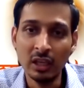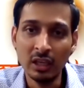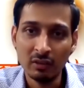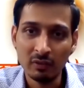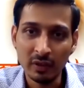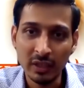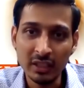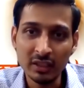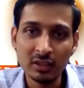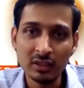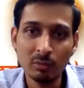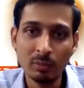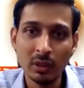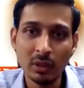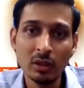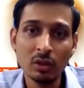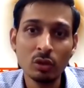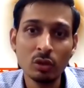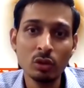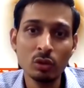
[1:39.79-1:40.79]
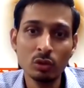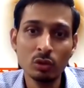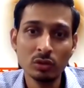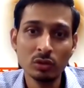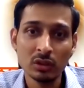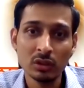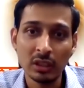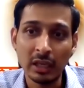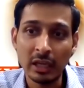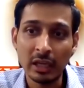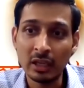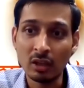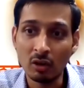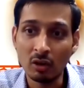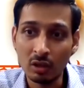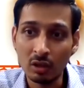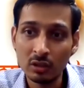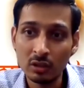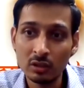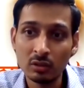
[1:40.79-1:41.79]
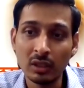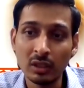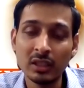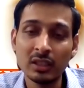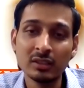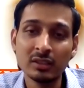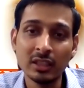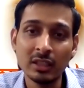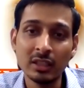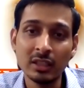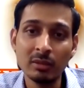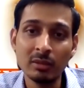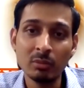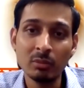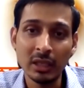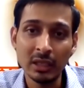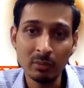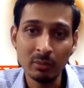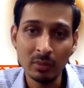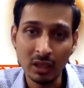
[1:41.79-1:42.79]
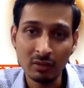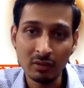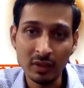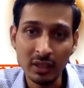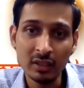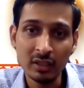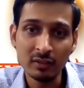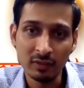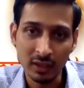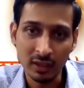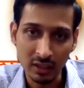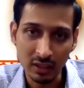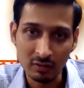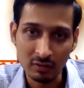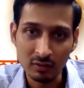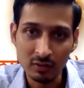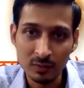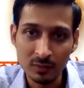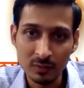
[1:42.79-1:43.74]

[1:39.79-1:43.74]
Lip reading: very simple to use and also at the same time are very effective.